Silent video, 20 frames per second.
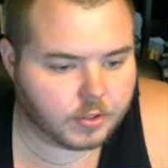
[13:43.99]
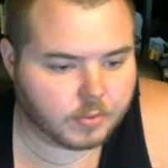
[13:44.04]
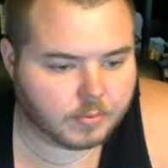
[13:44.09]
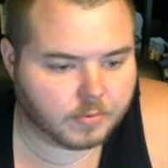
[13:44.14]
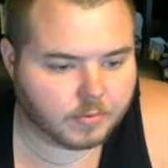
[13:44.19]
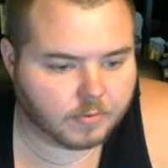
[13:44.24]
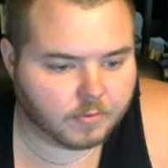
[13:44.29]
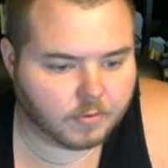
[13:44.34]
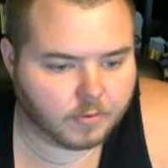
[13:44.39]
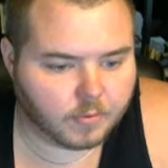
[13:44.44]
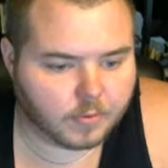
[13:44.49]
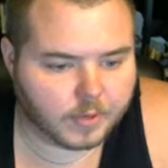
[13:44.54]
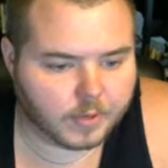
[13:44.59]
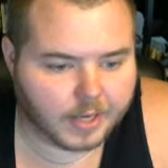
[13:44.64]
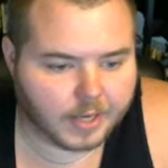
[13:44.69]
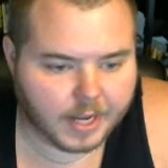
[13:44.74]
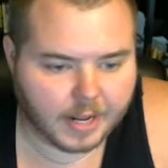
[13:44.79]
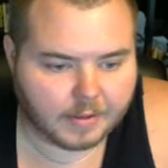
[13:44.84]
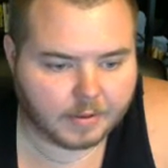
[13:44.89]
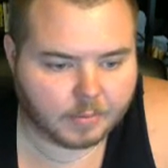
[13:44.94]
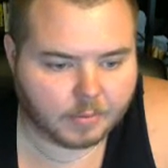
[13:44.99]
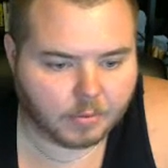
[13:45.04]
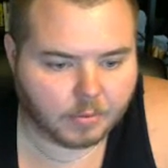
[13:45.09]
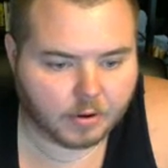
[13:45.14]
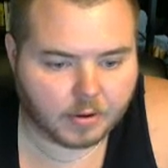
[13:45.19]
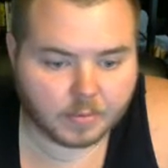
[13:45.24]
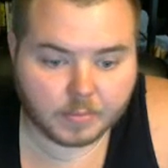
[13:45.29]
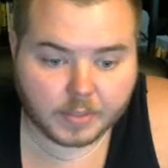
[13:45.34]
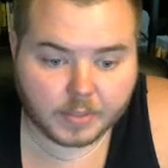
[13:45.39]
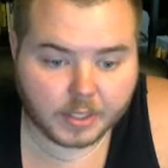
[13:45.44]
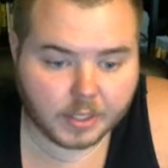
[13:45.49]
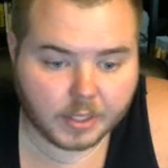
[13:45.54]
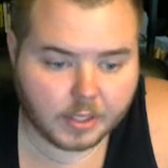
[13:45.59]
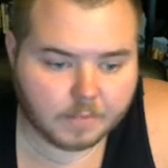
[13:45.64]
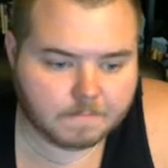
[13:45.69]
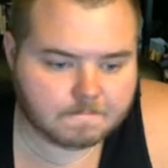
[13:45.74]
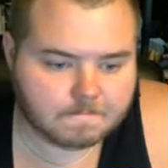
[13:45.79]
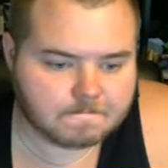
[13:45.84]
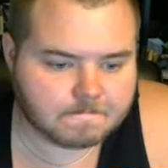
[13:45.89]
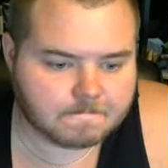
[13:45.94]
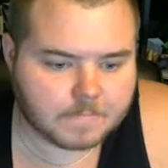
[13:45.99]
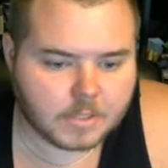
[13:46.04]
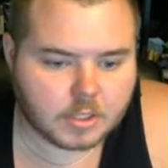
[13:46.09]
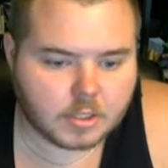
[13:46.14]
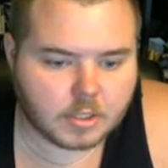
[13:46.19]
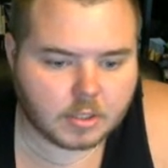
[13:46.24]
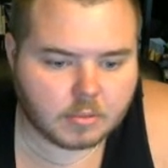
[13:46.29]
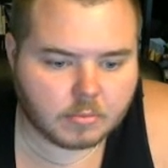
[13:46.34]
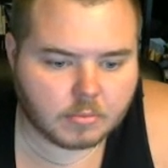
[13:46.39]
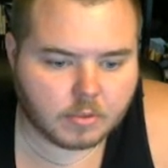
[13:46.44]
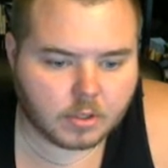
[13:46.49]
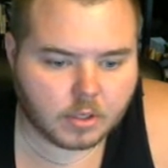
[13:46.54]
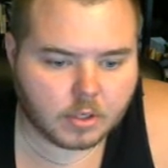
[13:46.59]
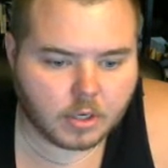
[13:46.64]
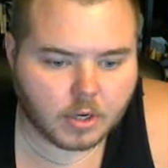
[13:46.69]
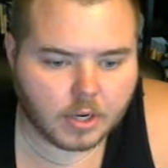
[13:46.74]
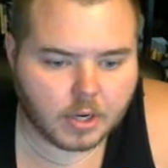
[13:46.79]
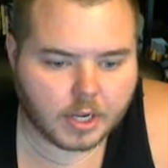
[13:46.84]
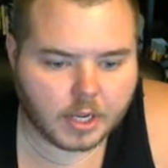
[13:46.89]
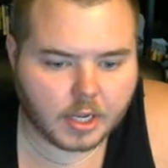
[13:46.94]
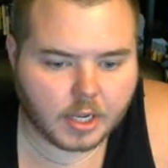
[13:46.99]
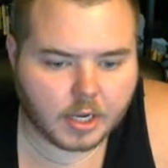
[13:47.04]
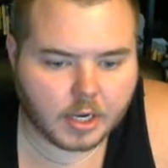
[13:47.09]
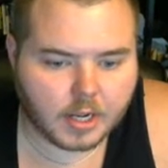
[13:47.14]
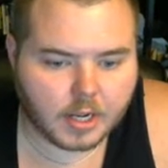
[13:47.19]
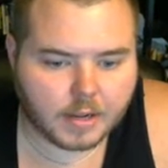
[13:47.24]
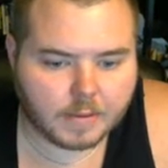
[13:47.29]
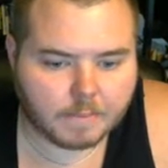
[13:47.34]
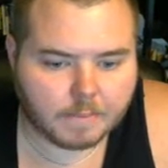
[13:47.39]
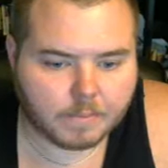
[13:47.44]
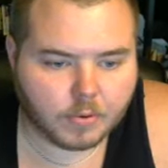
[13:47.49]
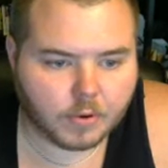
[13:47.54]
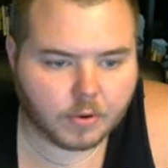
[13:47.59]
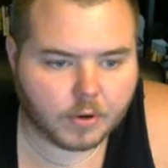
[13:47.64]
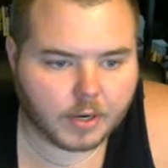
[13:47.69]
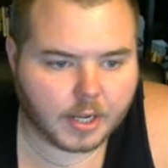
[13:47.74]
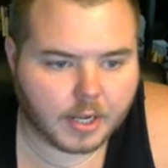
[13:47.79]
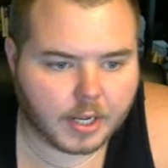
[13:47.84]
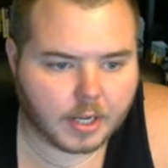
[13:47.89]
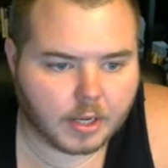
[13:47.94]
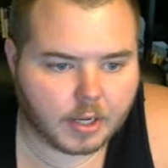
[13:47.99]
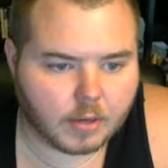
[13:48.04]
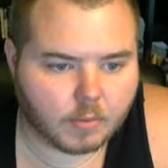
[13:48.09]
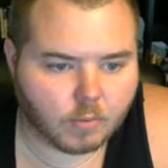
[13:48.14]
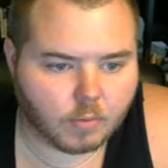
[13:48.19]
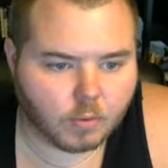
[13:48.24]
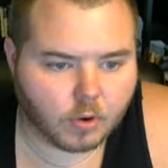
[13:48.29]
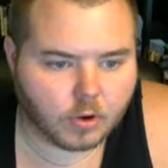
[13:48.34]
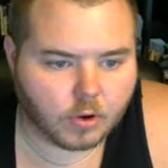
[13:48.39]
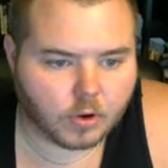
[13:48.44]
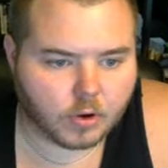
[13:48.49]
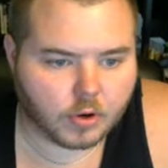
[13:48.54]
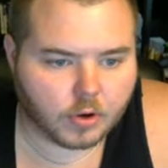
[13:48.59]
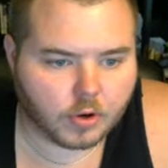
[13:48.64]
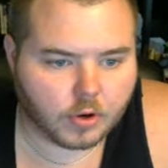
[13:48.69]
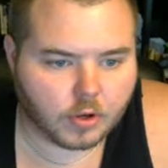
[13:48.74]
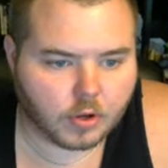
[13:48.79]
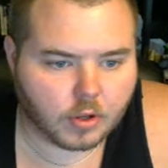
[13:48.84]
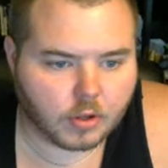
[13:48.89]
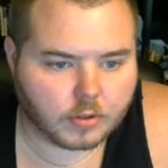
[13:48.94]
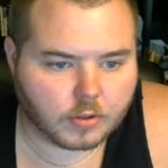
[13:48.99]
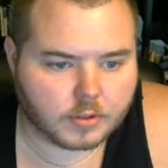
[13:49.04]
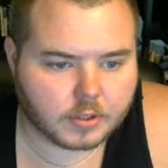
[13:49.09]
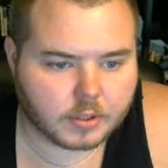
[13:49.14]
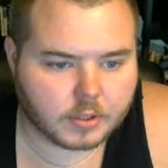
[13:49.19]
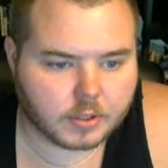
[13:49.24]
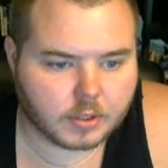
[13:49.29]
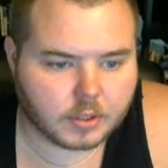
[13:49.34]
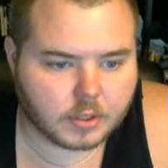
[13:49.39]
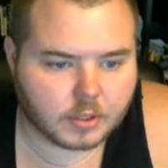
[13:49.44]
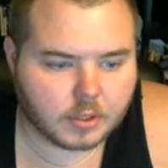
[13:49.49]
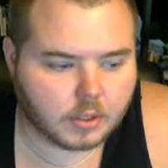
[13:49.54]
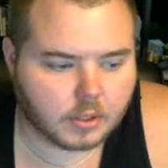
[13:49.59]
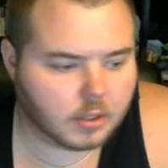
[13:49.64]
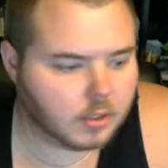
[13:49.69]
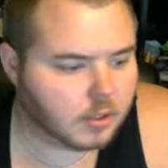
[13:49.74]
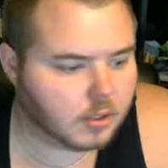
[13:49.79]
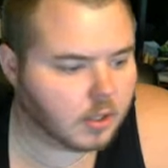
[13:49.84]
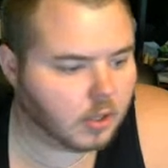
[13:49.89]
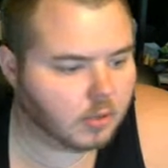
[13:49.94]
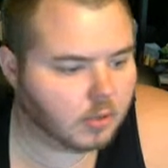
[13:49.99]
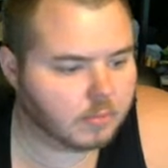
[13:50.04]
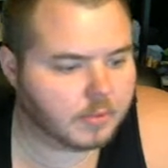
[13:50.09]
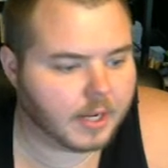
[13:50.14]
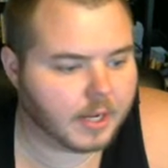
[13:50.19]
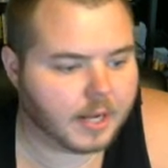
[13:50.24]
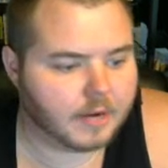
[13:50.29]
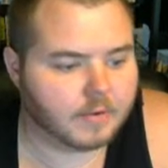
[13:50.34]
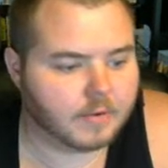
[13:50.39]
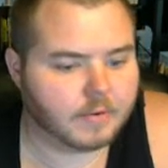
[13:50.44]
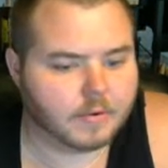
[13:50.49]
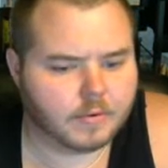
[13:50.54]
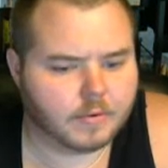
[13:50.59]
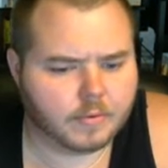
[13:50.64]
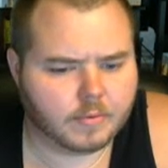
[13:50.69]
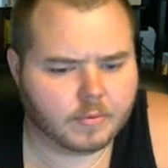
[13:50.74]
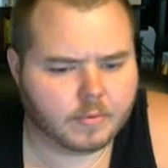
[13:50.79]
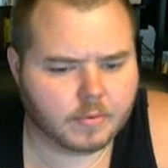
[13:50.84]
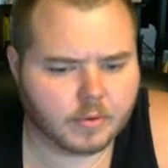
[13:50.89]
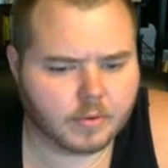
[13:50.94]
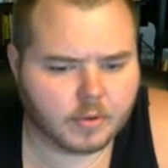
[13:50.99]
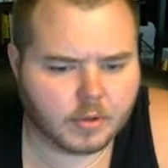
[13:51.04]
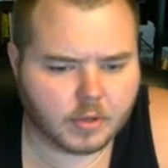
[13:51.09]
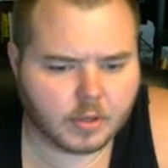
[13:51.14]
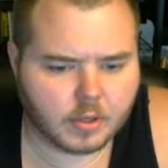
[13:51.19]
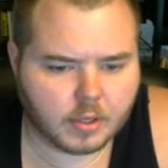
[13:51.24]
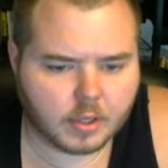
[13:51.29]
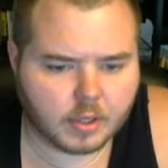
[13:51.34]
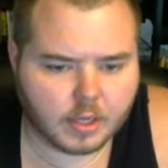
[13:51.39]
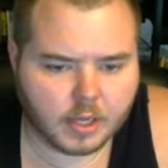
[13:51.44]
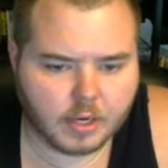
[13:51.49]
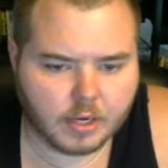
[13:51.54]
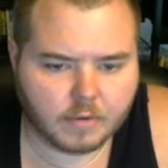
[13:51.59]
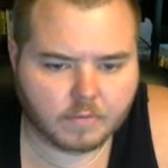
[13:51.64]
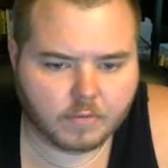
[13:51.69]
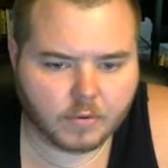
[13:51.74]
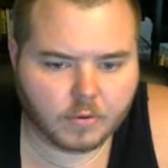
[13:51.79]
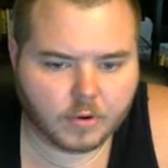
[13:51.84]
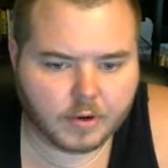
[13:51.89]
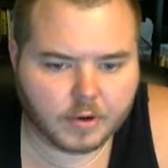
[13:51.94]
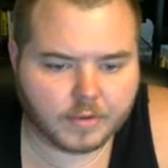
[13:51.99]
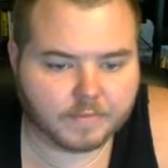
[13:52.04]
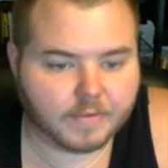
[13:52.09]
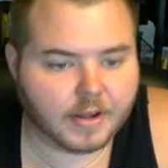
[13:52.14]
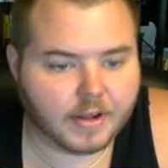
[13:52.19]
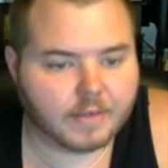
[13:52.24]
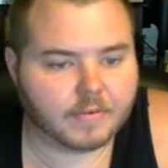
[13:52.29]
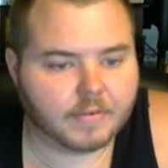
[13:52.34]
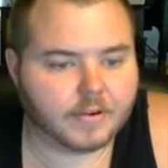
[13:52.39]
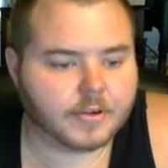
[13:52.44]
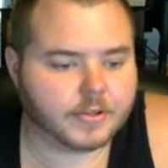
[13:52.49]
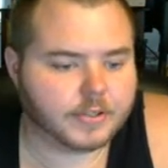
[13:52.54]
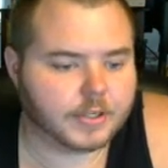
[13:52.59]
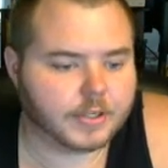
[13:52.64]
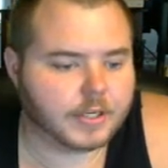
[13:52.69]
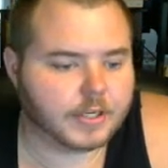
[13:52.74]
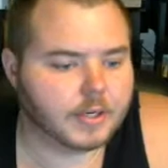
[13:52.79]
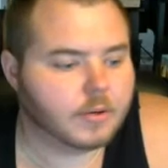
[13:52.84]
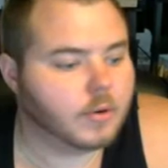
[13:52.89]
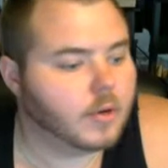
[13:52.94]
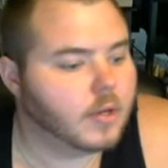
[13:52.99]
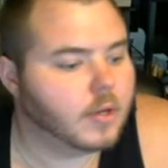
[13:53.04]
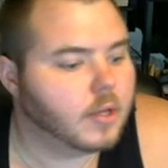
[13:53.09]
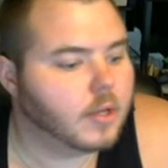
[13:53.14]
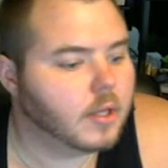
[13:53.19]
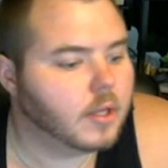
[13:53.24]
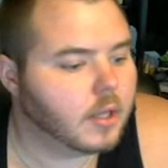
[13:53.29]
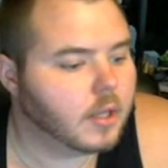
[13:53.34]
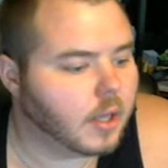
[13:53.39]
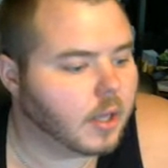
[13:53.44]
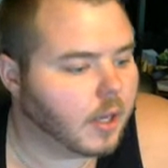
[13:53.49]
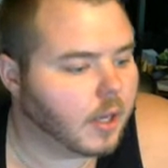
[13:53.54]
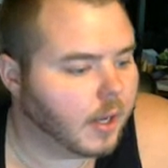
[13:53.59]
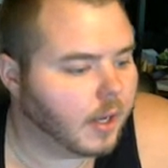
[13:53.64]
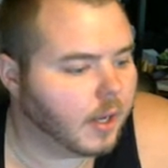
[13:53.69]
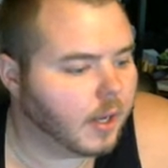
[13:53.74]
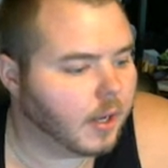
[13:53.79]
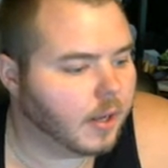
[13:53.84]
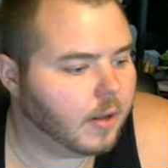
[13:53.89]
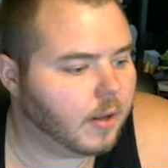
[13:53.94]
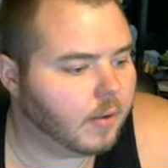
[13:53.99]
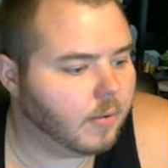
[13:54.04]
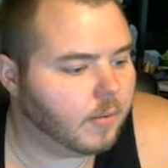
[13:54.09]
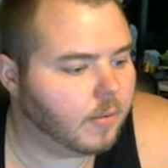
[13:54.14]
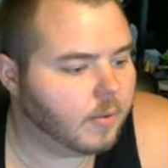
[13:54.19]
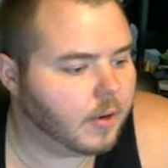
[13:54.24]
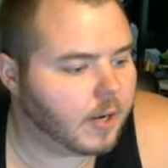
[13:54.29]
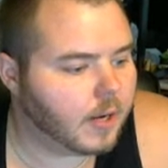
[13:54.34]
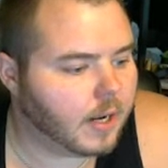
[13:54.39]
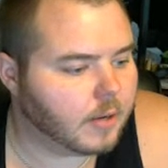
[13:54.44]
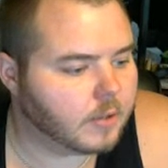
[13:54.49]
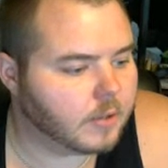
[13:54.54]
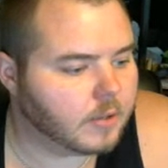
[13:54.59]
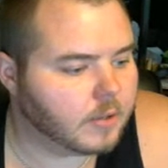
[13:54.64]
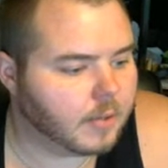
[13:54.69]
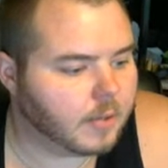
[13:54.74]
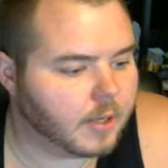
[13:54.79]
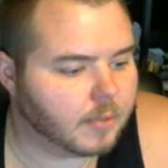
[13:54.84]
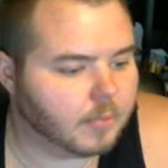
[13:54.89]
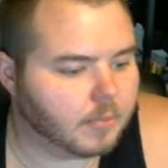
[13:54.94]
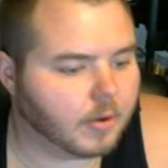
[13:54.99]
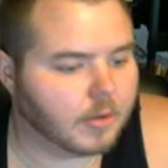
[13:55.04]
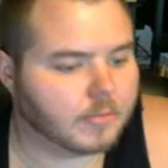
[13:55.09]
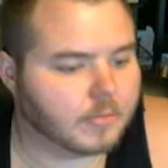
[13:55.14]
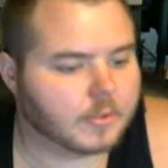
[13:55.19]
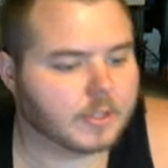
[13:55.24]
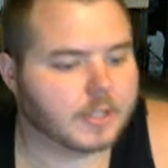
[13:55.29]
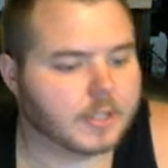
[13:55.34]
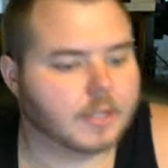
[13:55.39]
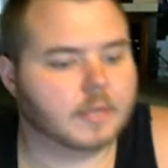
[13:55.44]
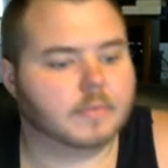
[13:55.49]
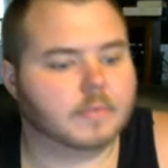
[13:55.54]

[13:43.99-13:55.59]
before we have the problem again, I'm gonna go ahead and put a water closet in. Oh, can't afford it. 500. And we're down to money problem again.